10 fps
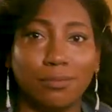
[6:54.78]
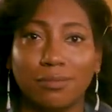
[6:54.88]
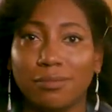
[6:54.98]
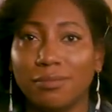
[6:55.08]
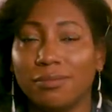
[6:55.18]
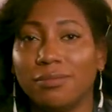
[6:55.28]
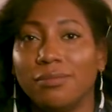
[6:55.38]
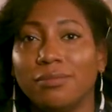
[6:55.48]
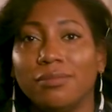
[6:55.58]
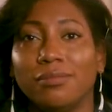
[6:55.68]

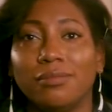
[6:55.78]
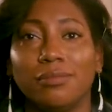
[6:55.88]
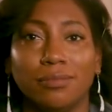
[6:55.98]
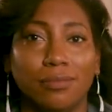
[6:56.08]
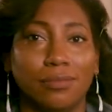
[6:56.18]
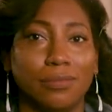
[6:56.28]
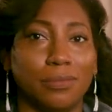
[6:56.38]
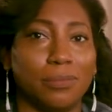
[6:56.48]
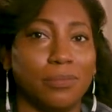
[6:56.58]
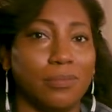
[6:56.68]

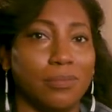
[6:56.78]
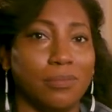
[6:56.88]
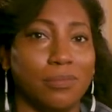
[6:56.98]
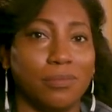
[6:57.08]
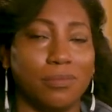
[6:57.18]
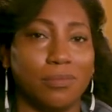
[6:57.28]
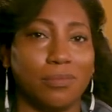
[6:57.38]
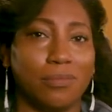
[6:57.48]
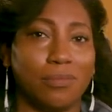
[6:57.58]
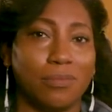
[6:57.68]

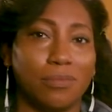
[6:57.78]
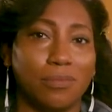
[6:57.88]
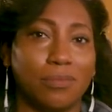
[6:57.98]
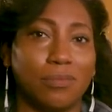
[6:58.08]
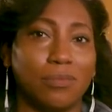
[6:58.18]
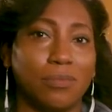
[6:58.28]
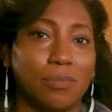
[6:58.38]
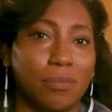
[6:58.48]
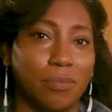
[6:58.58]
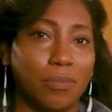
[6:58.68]

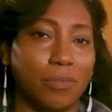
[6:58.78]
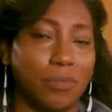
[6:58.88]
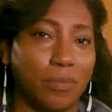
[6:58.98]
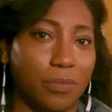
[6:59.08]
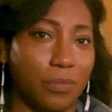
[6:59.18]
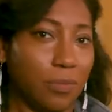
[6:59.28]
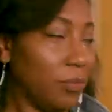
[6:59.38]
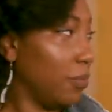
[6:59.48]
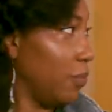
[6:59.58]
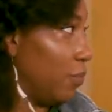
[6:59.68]

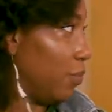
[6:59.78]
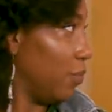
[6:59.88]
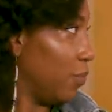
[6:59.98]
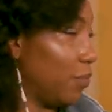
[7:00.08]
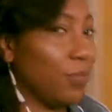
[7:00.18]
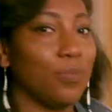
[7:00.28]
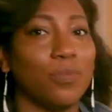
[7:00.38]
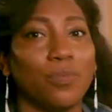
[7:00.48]
[no speech]